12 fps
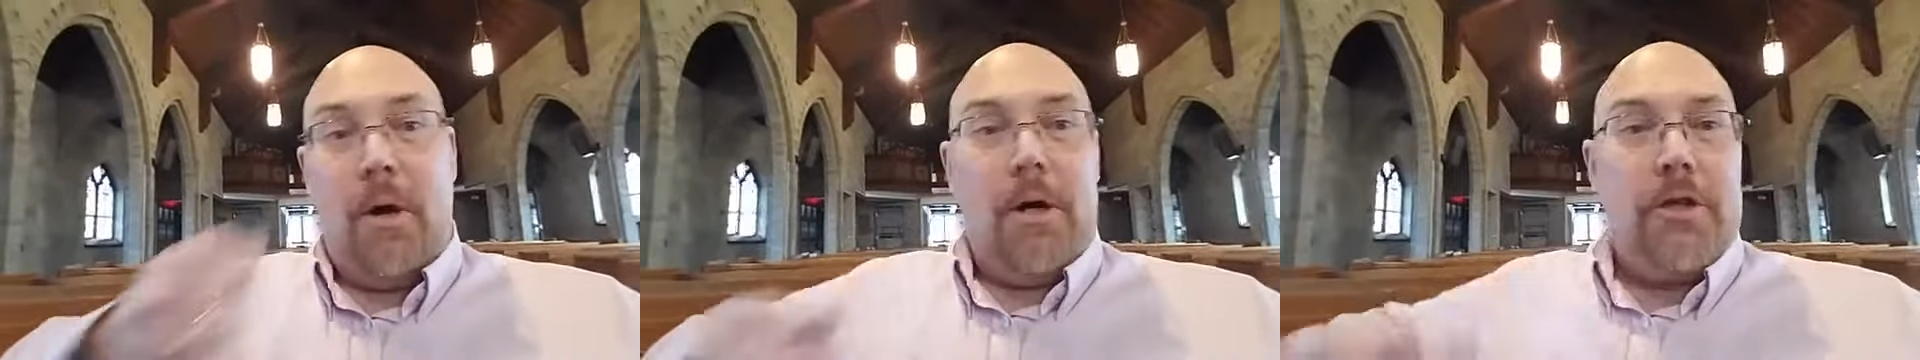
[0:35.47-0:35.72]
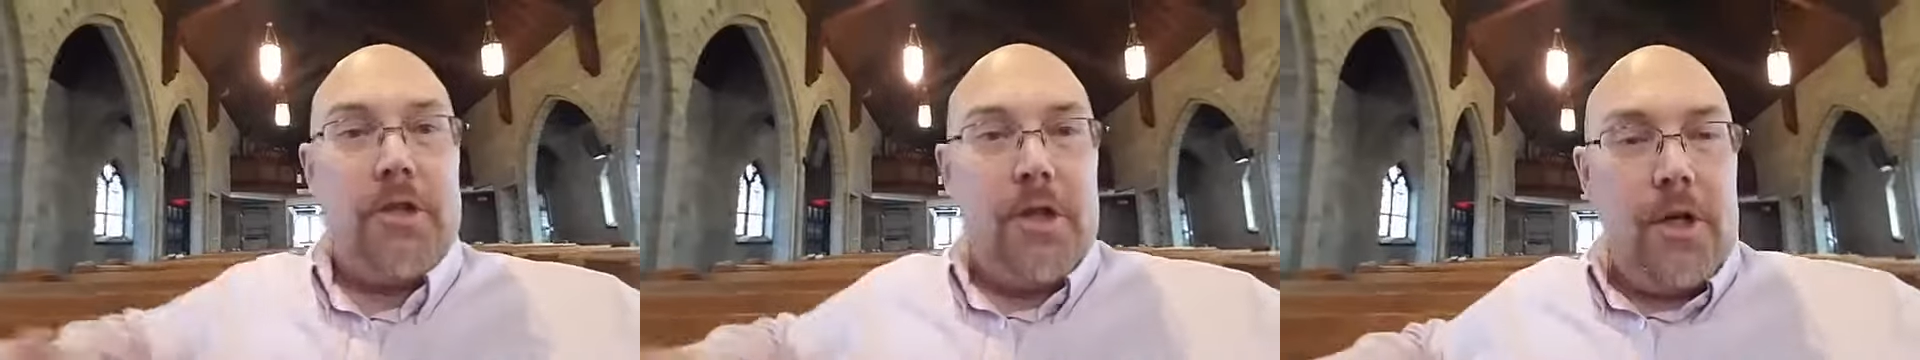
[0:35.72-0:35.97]

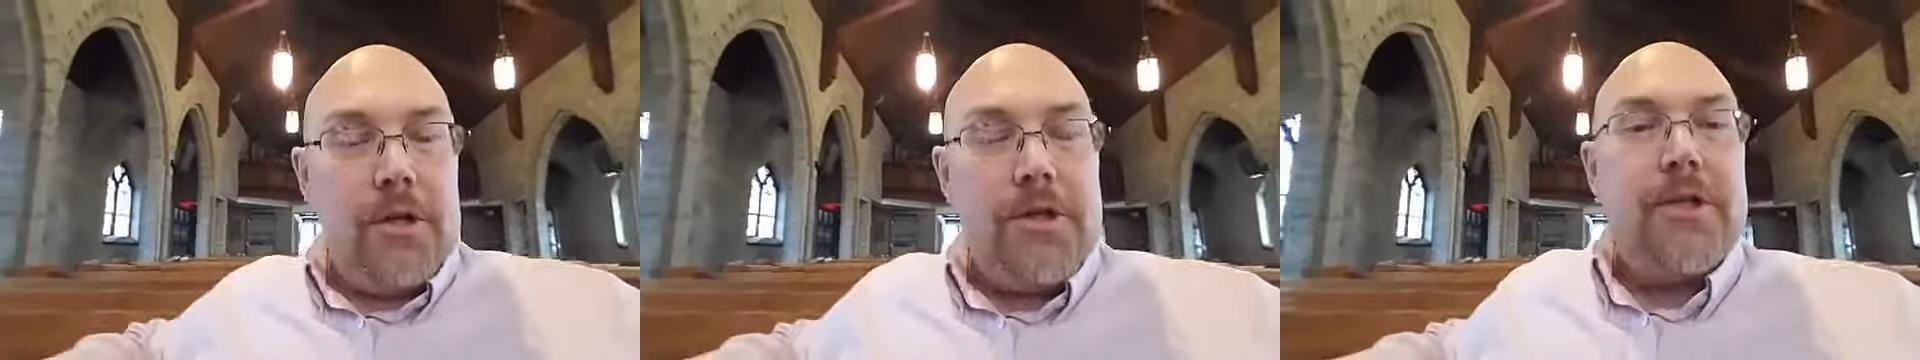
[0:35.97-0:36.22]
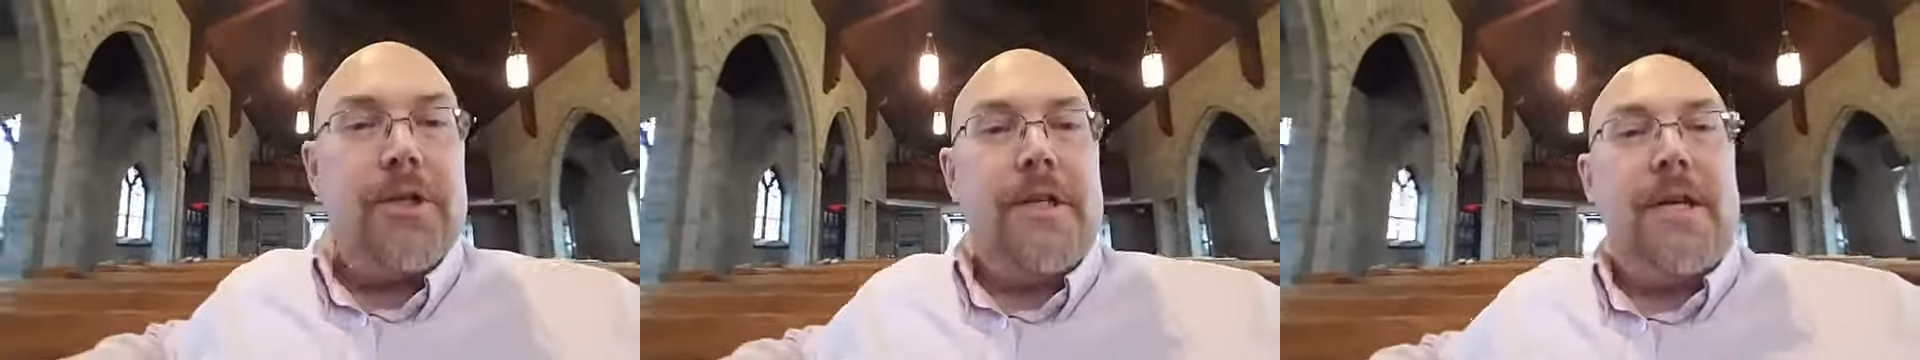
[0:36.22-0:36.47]
our
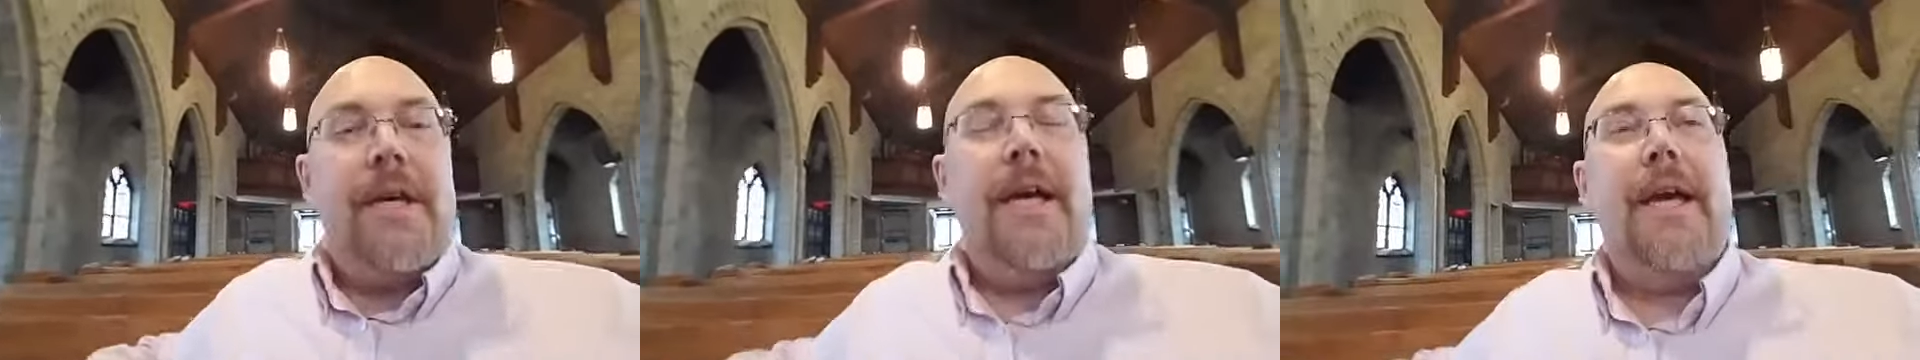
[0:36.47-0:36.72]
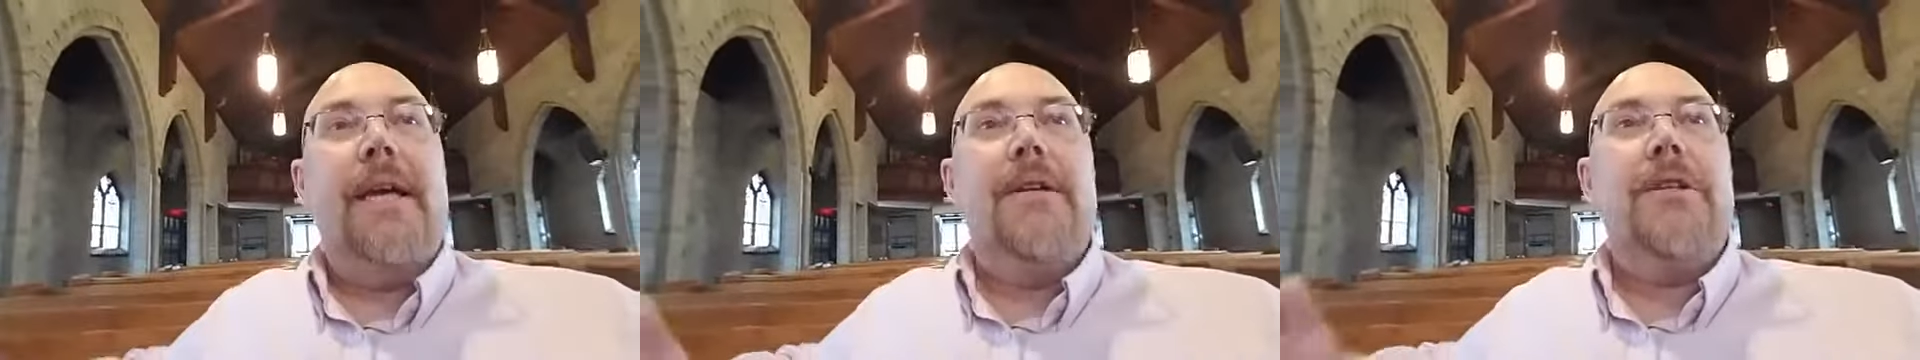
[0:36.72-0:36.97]
church
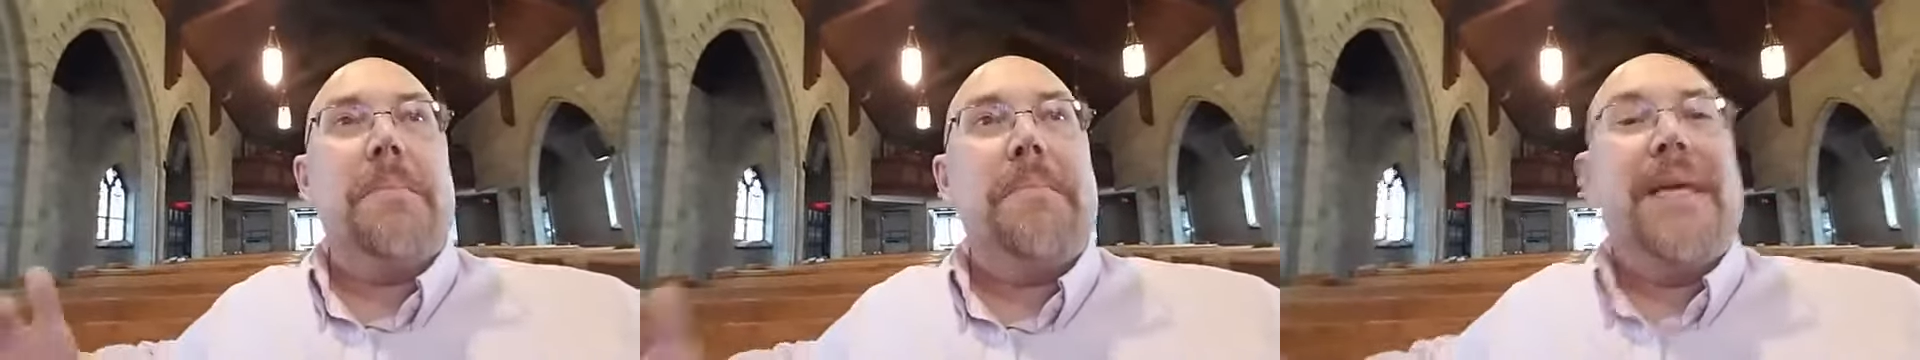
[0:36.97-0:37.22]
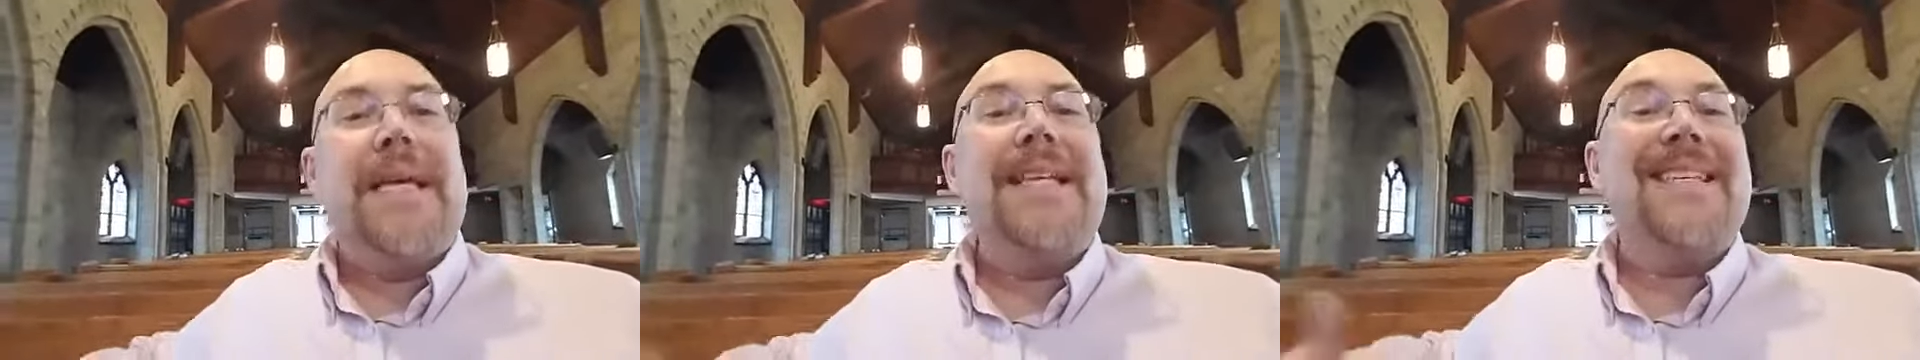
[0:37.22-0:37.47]
and to
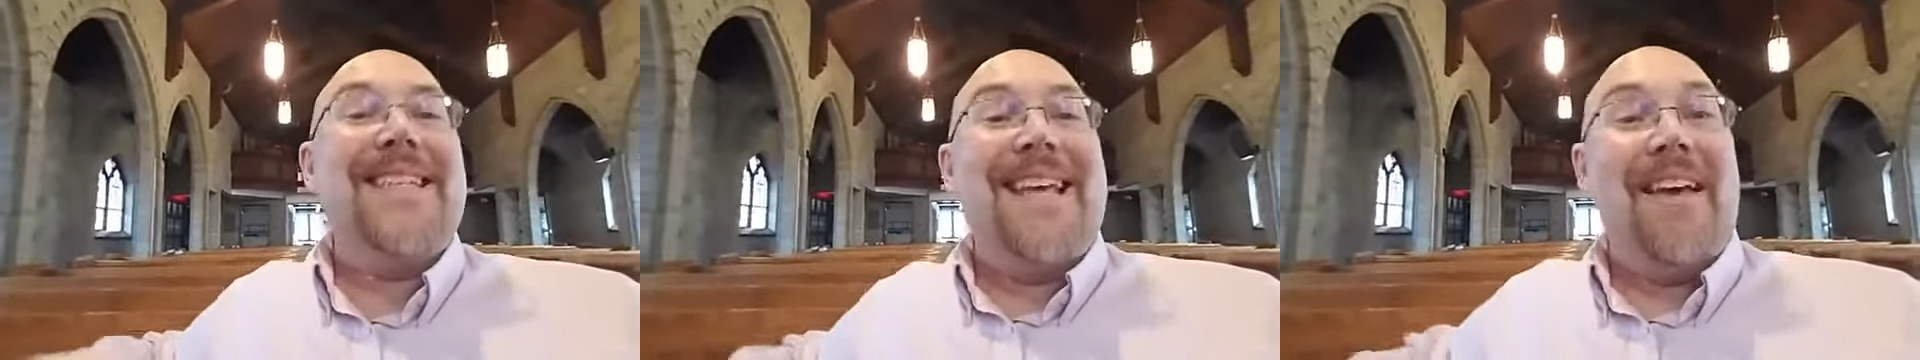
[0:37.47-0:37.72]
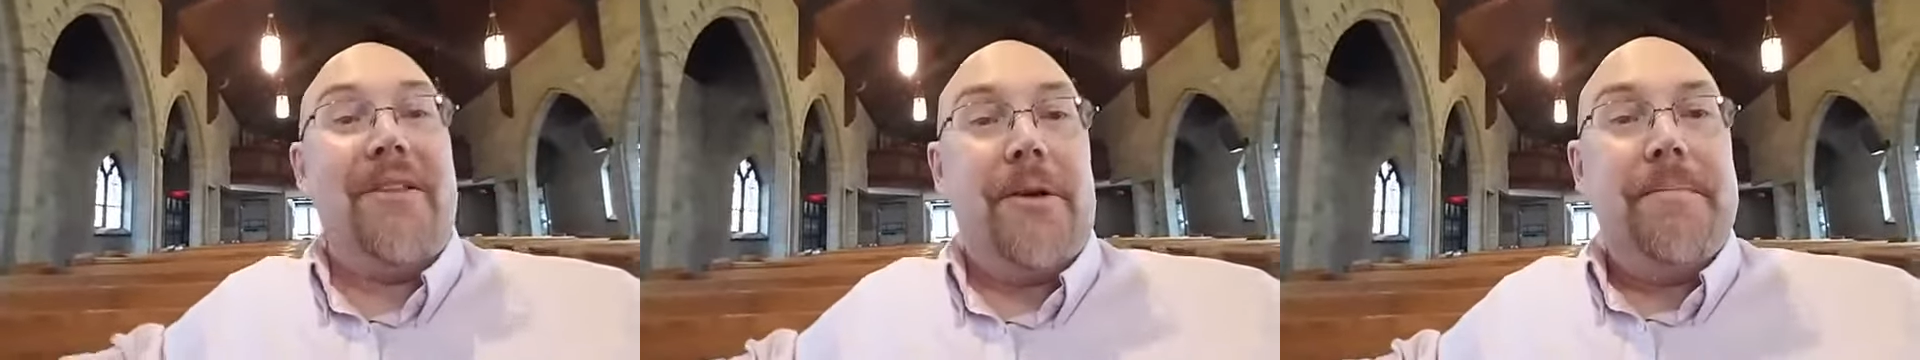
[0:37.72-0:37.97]
be
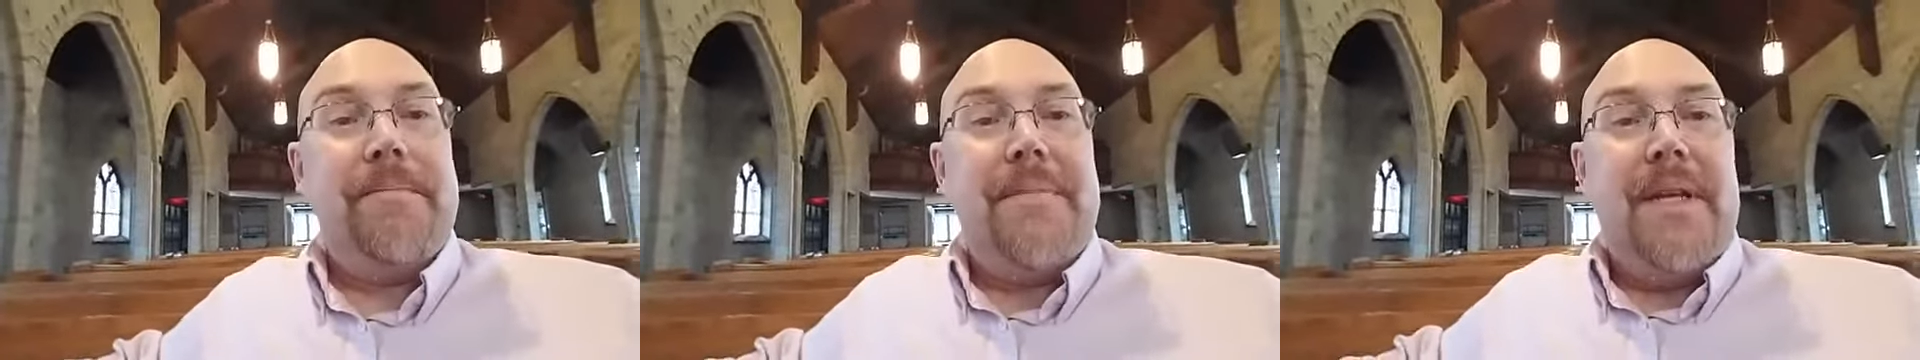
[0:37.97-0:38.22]
together.